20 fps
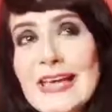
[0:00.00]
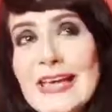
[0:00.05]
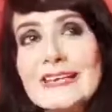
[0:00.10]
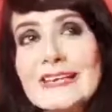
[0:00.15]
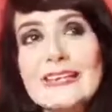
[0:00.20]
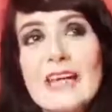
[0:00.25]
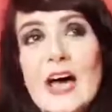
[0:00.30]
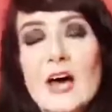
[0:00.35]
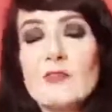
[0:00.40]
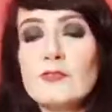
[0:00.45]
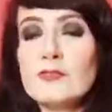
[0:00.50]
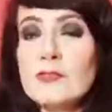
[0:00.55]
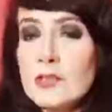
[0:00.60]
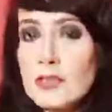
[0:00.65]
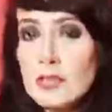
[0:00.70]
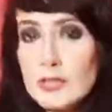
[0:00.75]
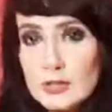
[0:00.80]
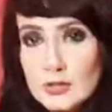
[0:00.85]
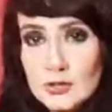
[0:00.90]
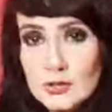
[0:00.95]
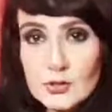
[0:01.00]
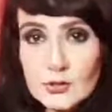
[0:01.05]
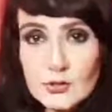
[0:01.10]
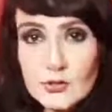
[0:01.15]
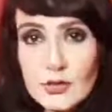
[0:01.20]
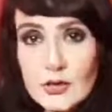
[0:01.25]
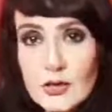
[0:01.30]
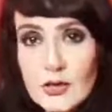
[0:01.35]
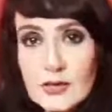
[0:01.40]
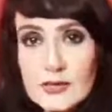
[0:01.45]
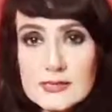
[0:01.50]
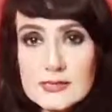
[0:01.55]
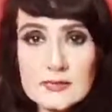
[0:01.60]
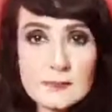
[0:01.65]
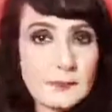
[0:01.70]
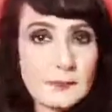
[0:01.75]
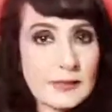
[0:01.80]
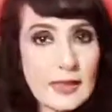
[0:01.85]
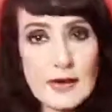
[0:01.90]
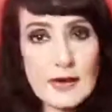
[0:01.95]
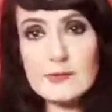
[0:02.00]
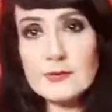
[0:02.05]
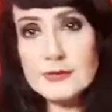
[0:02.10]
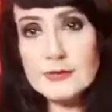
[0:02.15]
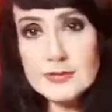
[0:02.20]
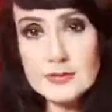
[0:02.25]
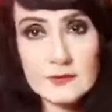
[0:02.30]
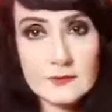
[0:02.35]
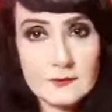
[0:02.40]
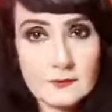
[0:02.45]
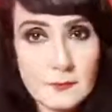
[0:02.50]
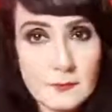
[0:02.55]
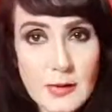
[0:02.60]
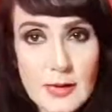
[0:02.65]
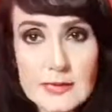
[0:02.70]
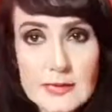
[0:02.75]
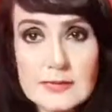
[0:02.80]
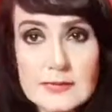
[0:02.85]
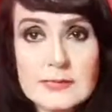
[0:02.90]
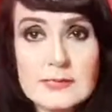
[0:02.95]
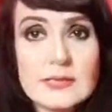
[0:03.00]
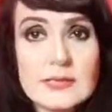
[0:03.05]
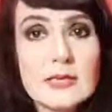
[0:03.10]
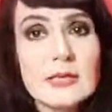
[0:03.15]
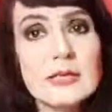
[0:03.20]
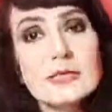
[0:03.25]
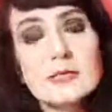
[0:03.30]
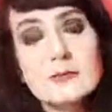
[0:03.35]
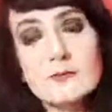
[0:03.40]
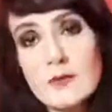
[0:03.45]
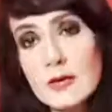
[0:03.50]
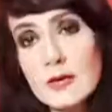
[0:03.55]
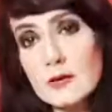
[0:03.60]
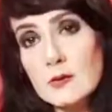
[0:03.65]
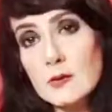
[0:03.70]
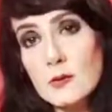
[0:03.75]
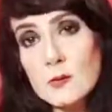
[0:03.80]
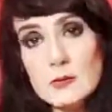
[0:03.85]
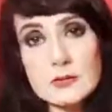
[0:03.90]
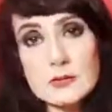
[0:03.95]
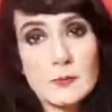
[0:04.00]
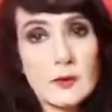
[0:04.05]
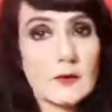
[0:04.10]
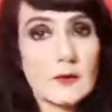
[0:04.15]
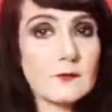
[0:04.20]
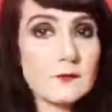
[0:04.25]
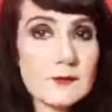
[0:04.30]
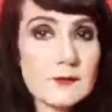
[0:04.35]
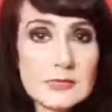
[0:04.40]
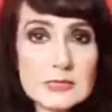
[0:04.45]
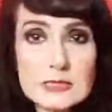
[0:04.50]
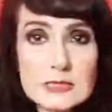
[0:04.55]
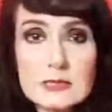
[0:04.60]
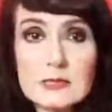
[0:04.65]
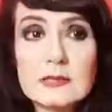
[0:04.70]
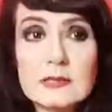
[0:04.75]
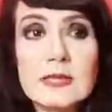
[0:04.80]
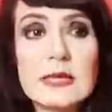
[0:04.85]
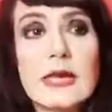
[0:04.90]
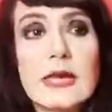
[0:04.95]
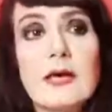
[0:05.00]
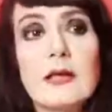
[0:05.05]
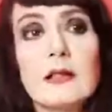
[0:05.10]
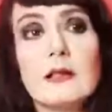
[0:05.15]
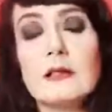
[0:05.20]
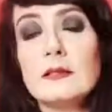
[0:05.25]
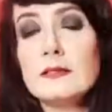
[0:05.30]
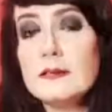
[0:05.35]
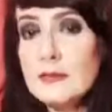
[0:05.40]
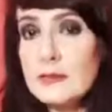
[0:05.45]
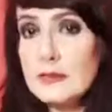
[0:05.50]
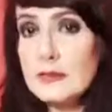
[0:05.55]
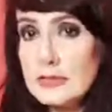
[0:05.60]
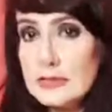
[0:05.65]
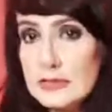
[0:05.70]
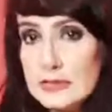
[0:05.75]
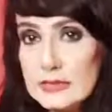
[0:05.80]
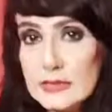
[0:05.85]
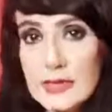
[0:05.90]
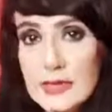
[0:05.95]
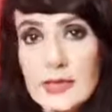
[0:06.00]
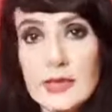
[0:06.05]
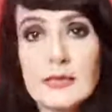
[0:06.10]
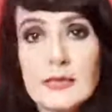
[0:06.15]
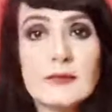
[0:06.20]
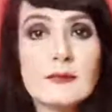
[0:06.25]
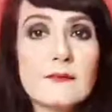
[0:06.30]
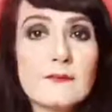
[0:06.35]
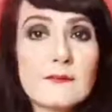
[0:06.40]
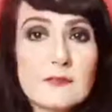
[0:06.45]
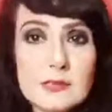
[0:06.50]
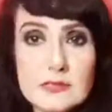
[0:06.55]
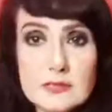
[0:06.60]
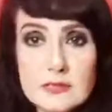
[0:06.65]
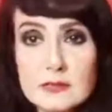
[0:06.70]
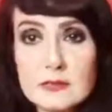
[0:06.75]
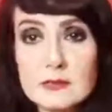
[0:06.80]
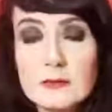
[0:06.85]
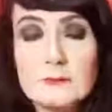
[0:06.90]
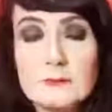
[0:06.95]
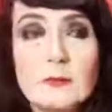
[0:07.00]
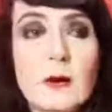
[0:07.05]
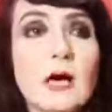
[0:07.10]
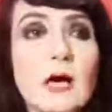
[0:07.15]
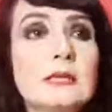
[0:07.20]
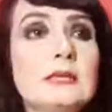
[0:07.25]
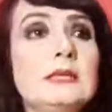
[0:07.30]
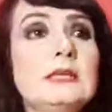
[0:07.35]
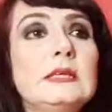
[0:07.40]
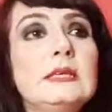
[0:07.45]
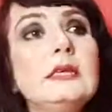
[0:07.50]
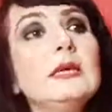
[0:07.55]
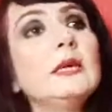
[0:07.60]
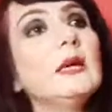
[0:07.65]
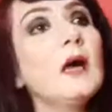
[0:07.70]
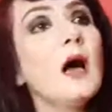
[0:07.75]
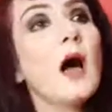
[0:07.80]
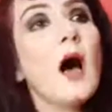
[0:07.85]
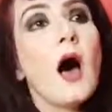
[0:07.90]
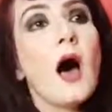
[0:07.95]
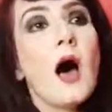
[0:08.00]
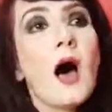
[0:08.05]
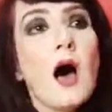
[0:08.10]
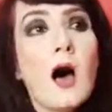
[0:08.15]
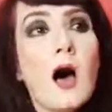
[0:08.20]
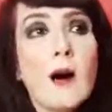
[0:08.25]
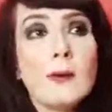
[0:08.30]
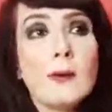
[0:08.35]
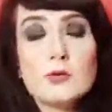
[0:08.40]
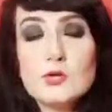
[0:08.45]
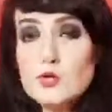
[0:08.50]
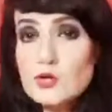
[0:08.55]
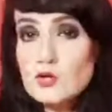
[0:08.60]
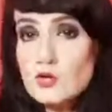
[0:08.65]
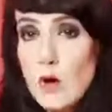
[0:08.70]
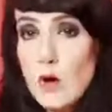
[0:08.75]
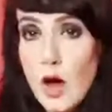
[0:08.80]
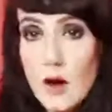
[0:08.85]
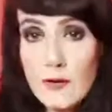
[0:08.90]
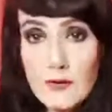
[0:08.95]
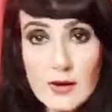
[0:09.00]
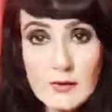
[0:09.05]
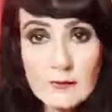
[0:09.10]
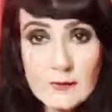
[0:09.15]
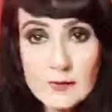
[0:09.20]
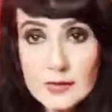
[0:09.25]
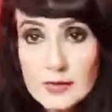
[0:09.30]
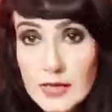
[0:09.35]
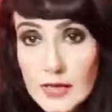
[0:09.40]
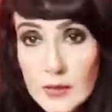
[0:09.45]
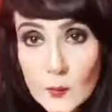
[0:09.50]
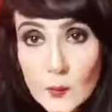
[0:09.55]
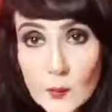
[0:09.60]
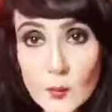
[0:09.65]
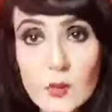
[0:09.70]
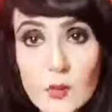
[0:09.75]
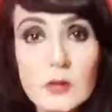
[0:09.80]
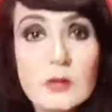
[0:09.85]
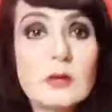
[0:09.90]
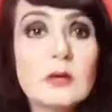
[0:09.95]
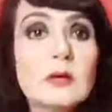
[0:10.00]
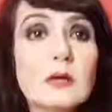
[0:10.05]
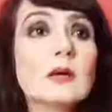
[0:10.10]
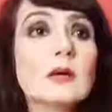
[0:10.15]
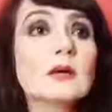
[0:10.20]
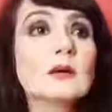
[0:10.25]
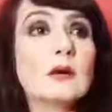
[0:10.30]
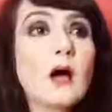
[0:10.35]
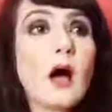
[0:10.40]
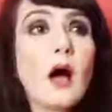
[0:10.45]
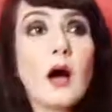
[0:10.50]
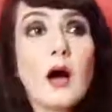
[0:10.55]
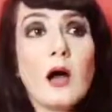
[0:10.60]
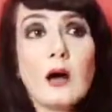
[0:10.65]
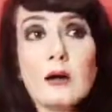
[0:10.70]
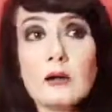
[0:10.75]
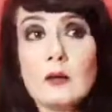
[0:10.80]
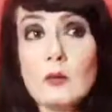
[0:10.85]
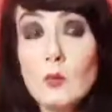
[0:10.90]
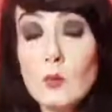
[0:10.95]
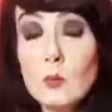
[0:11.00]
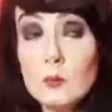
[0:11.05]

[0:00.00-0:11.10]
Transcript: Now, Virgo is the polarity of Pisces. Virgo is about physical health and healing the physical body, our everyday work, our